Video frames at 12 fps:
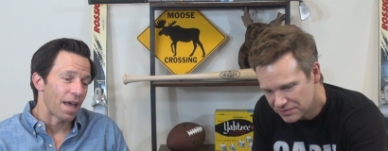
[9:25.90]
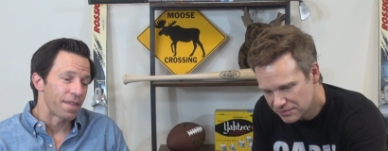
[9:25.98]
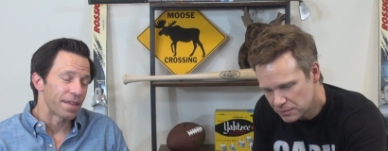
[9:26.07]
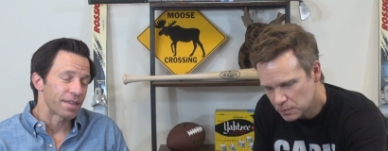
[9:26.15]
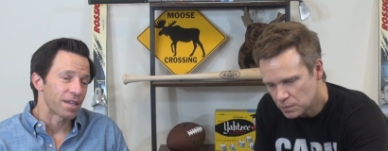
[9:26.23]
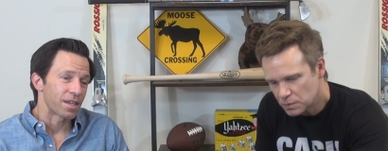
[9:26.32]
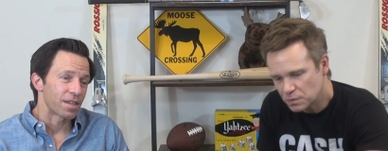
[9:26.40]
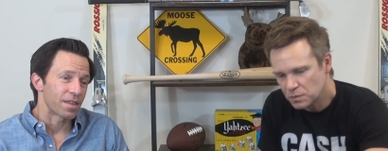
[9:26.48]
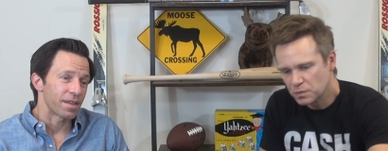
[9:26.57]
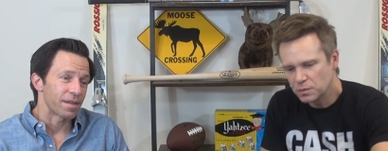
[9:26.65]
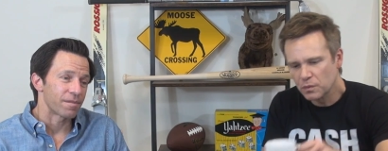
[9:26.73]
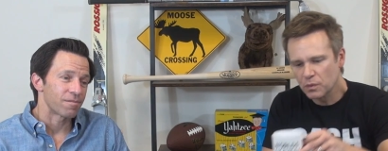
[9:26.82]
Speaker 1: I think
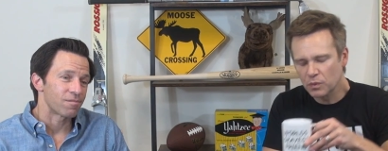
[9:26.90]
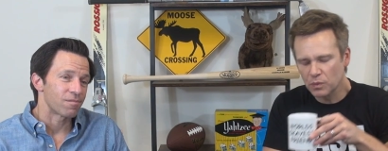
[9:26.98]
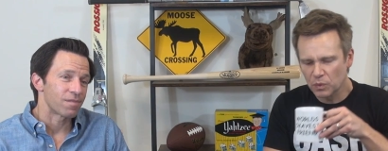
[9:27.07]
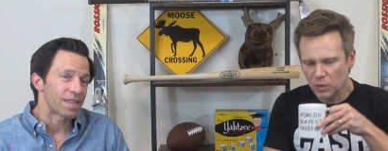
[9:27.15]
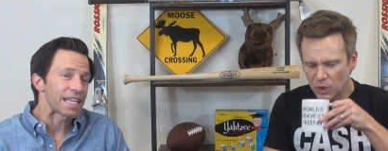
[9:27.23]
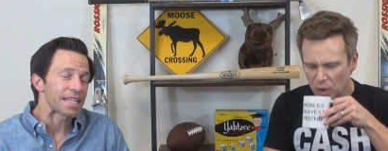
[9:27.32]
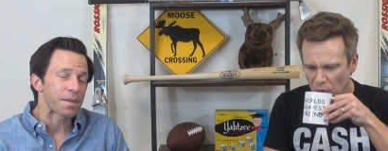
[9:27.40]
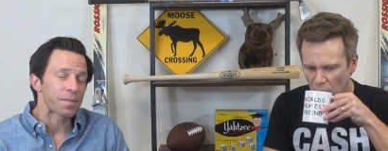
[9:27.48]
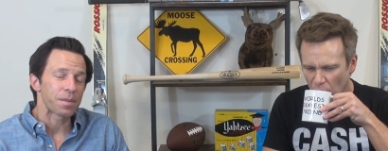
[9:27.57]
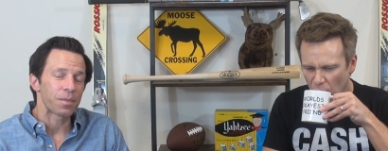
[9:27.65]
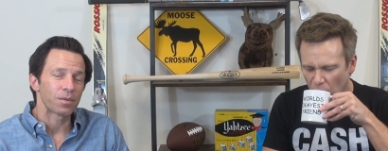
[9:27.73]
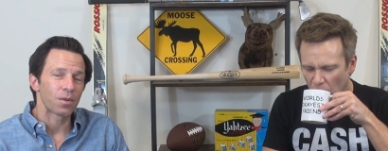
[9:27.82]
the thing that
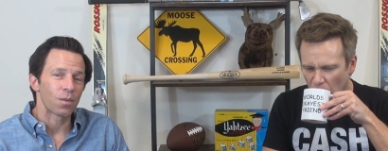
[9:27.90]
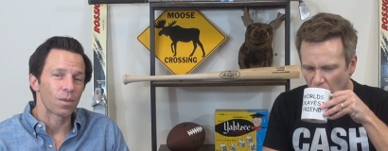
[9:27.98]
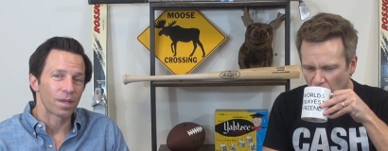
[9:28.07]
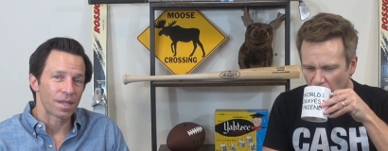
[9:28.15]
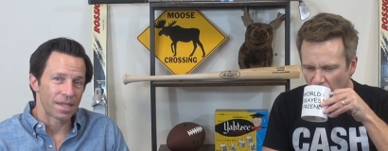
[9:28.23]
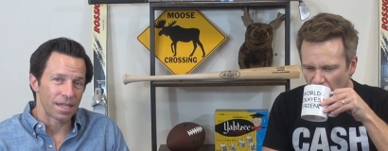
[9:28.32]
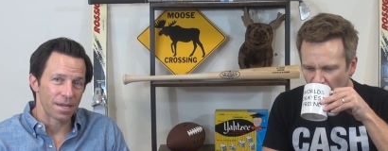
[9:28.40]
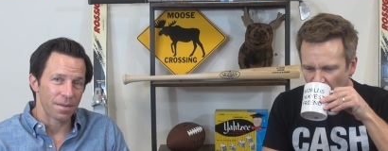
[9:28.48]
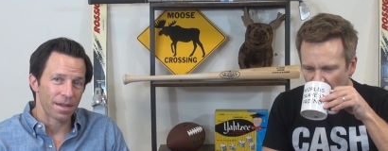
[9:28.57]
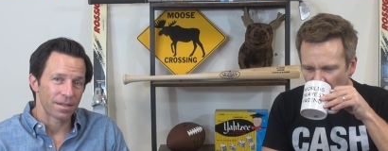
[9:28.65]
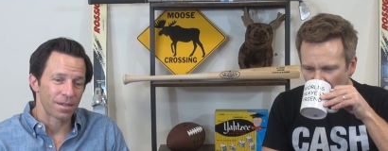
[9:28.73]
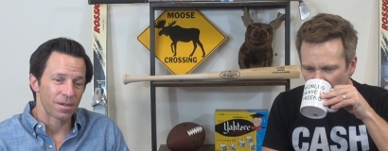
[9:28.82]
people don't really think
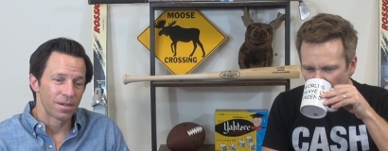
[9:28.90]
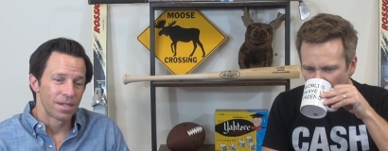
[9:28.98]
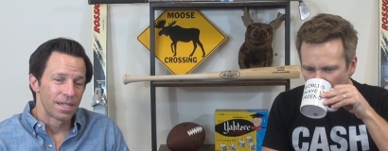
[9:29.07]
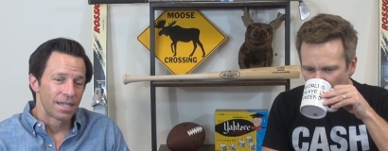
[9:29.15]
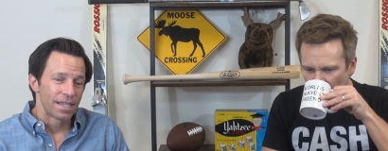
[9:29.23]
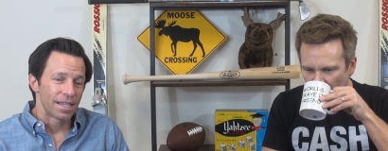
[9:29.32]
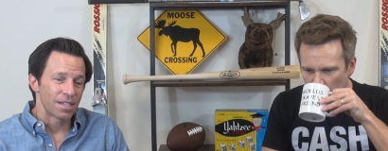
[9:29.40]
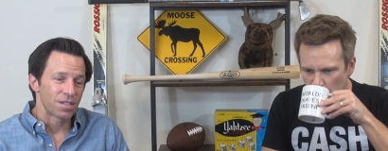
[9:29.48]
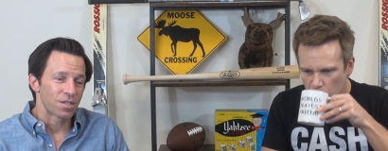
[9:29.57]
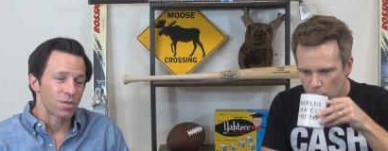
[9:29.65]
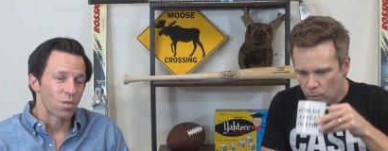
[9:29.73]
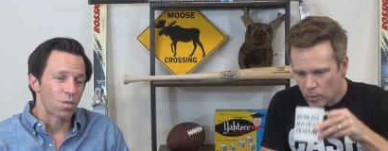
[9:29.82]
about though
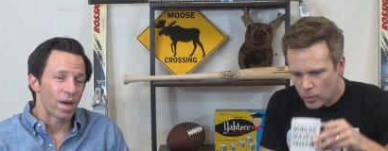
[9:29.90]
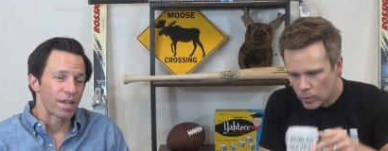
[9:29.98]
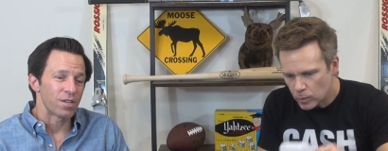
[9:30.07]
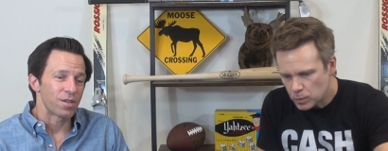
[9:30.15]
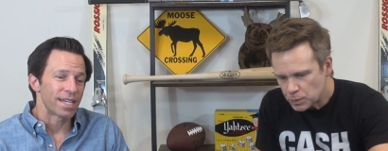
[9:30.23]
is when you